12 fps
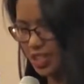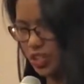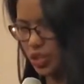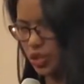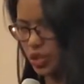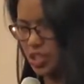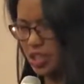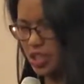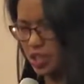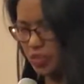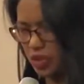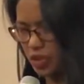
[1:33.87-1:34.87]
Dear Lord,
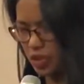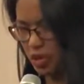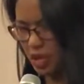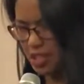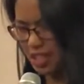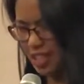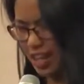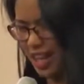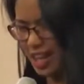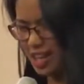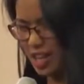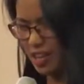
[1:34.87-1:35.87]
thank you for
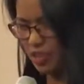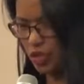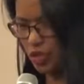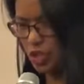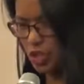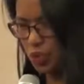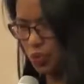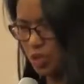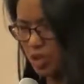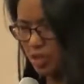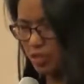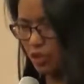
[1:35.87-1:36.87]
tonight and for this
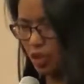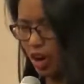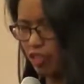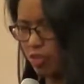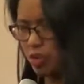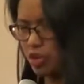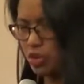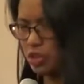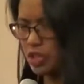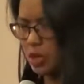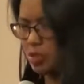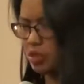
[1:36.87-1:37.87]
week and for everybody
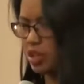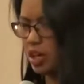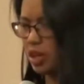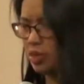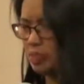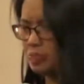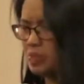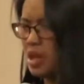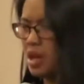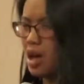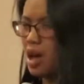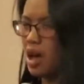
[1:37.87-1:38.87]
who's able to come.
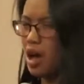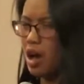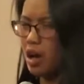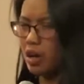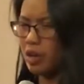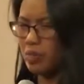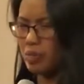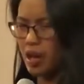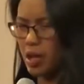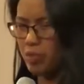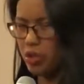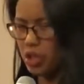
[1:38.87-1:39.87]

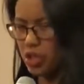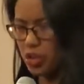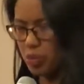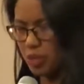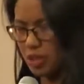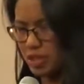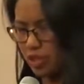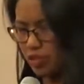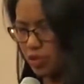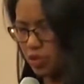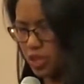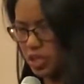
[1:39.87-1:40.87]
I pray that you bless
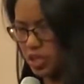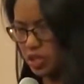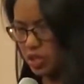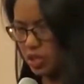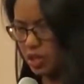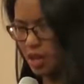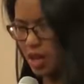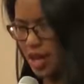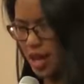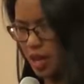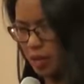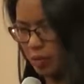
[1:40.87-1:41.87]
everyone here
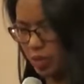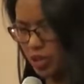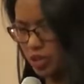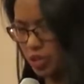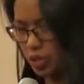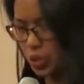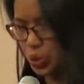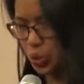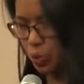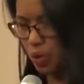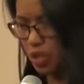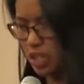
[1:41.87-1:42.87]
and bless those
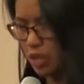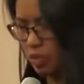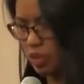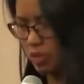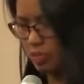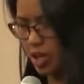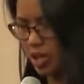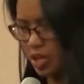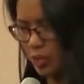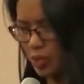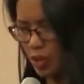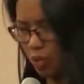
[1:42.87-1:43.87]
who weren't able to make
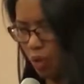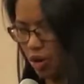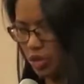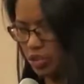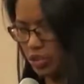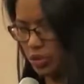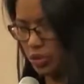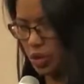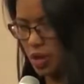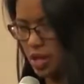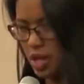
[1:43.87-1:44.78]
it but wanted to,